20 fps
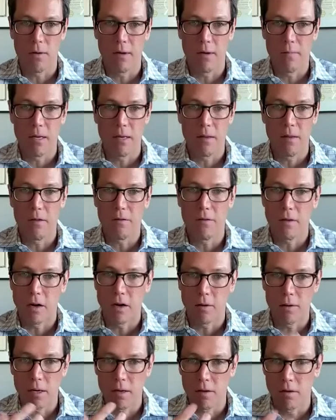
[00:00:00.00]
Mm-hmm. I mean, these
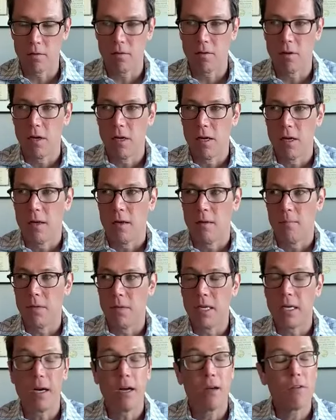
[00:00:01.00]
areas
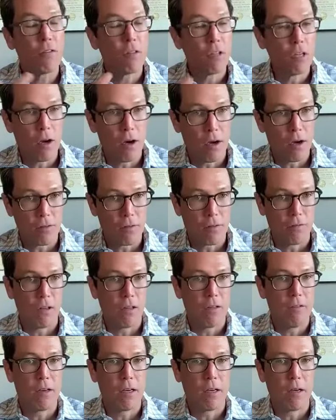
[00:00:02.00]
because the costs of
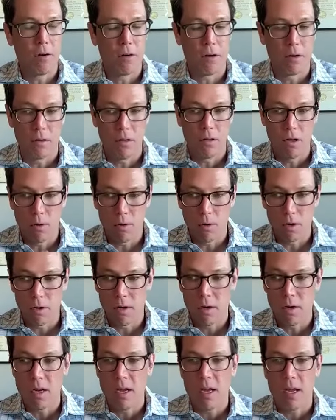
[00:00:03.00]
living are
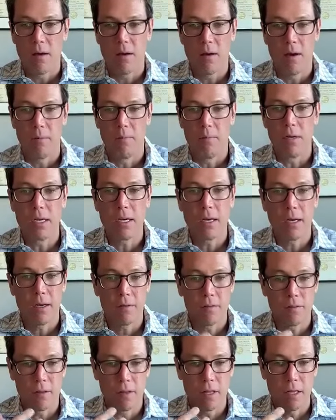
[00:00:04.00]
lower, Uh,
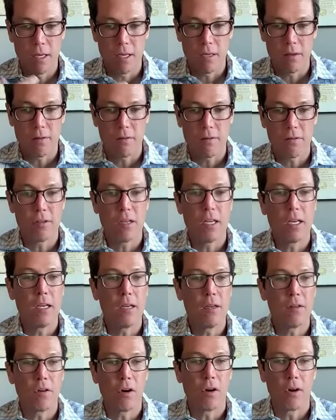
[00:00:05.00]
because the
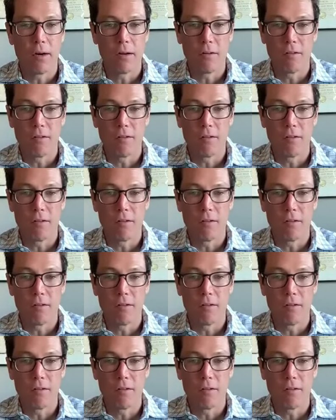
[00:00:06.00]
cities are